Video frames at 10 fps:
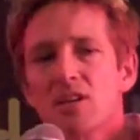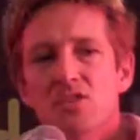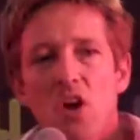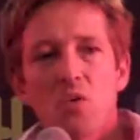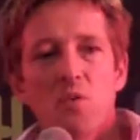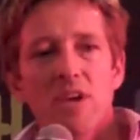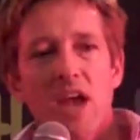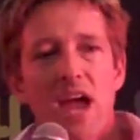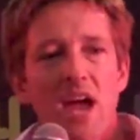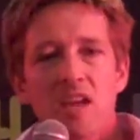So we
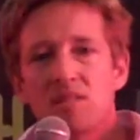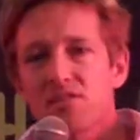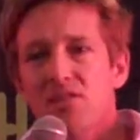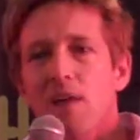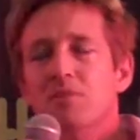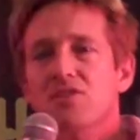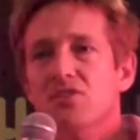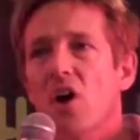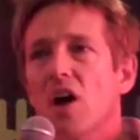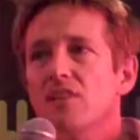had an established
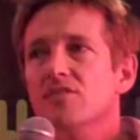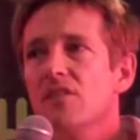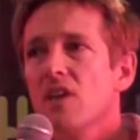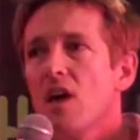site.